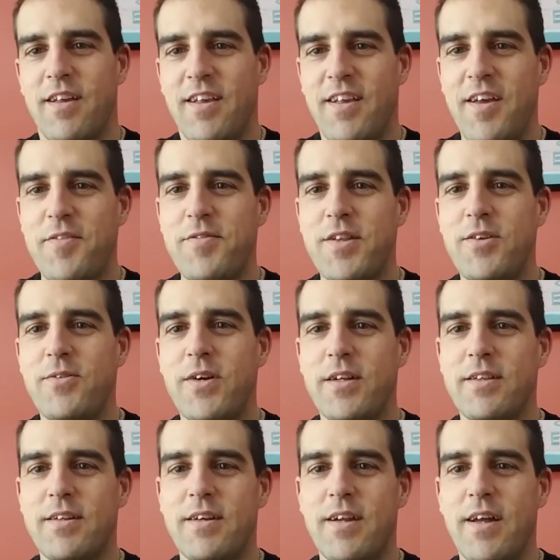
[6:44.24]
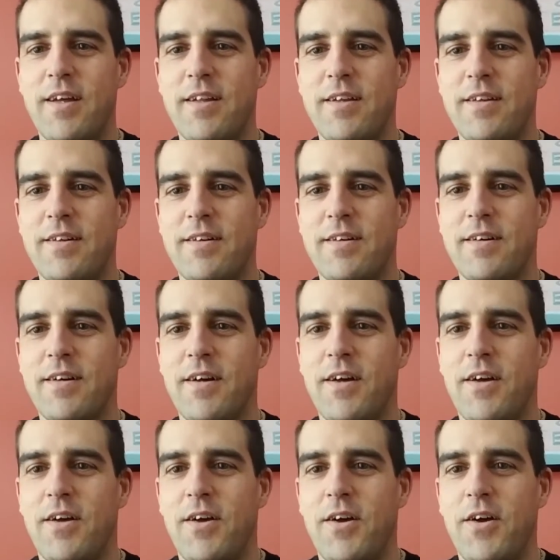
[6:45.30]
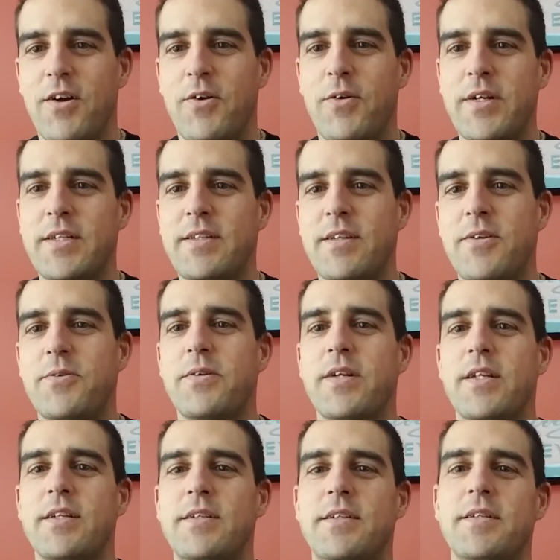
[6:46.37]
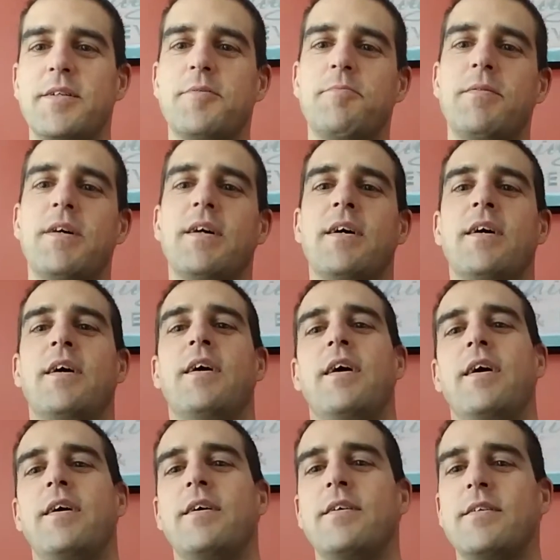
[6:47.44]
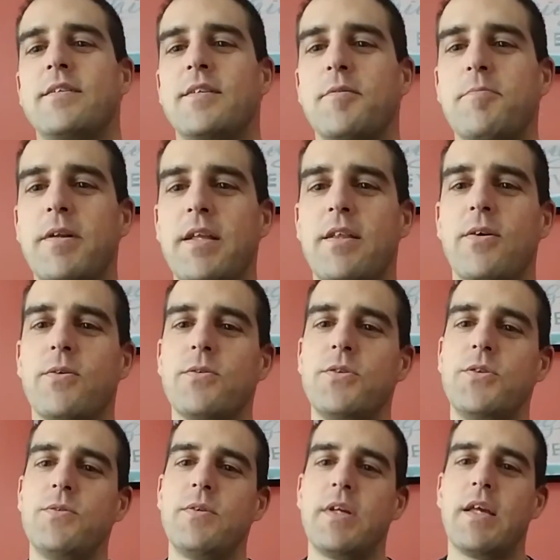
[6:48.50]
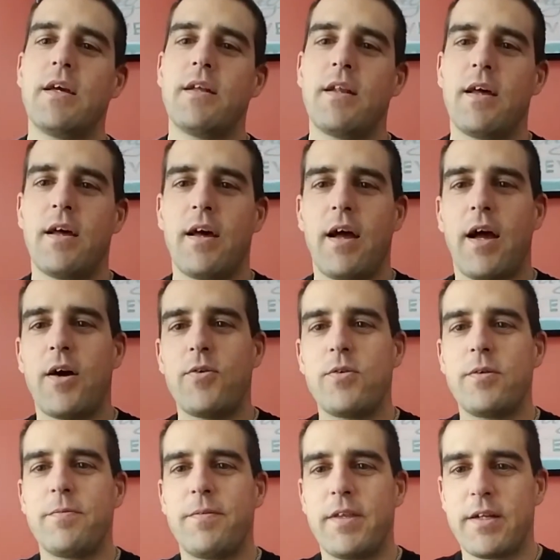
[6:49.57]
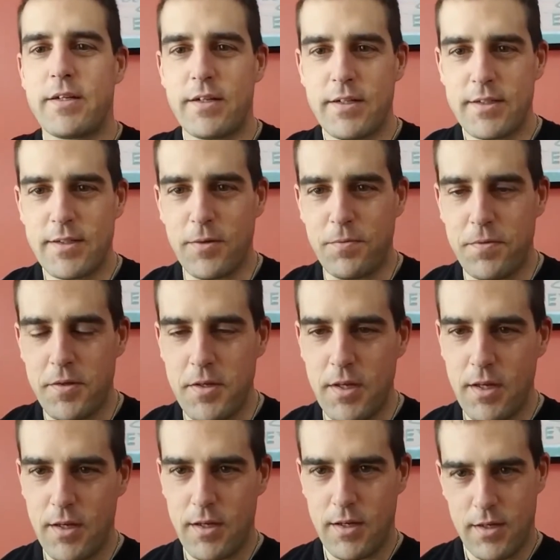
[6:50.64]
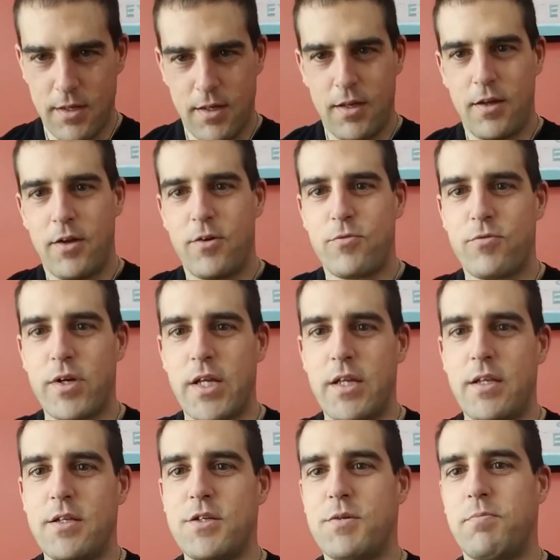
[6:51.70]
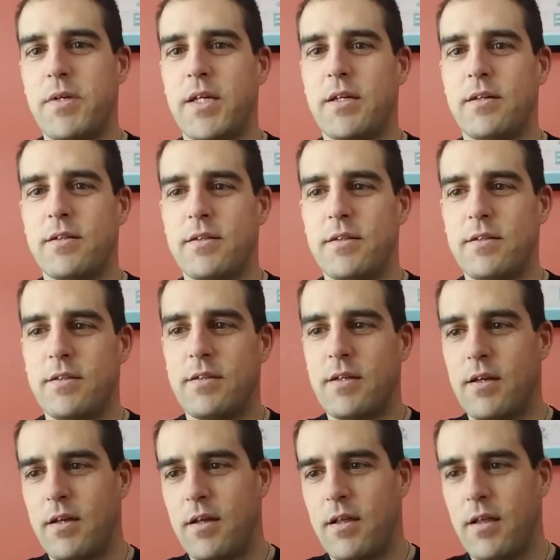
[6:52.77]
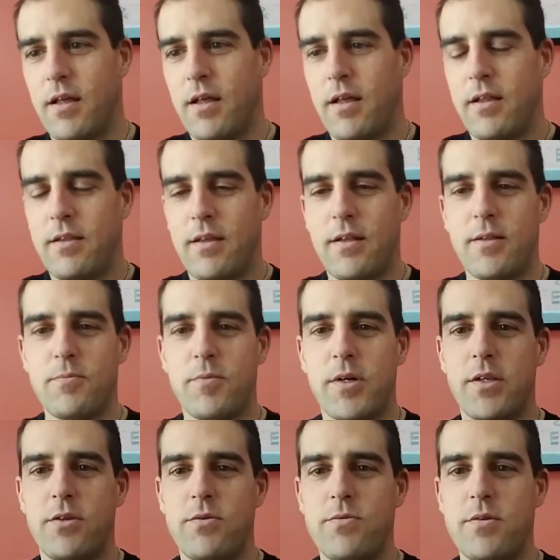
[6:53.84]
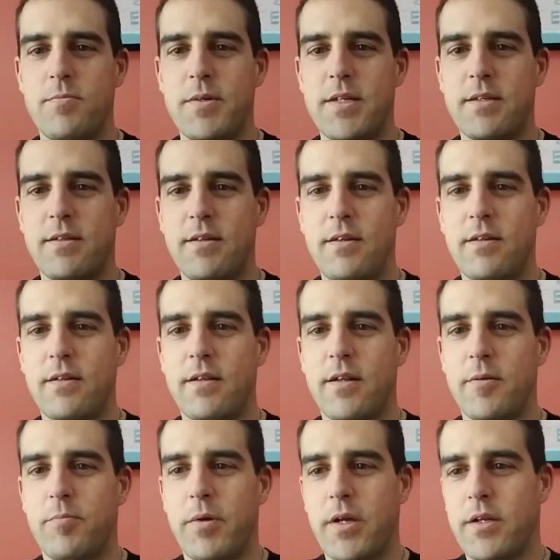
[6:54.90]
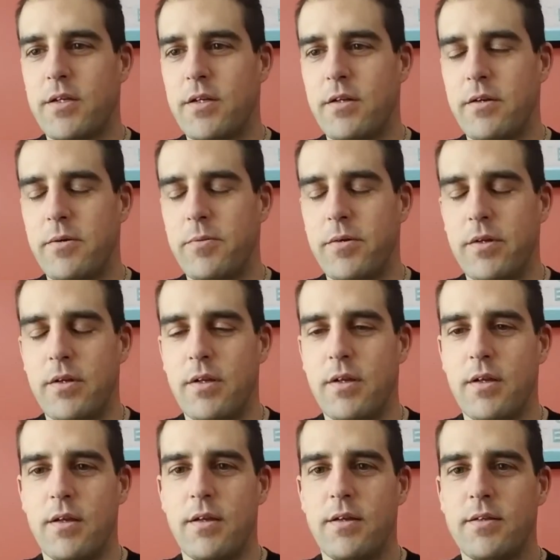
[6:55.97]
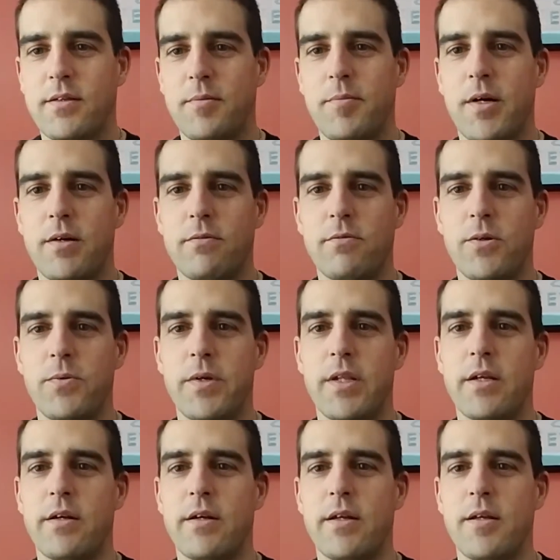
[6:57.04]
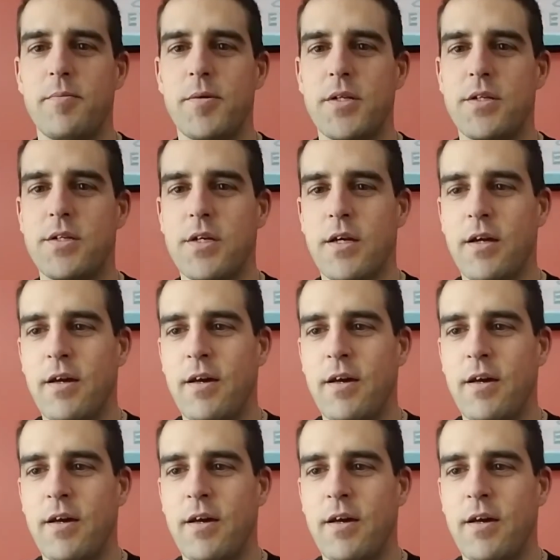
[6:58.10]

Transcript: Kevin, you out there had a question. You were in the gym and somebody told you to get out of their selfie range because they didn't want you to be seen in their picture. It would somehow ruin their image.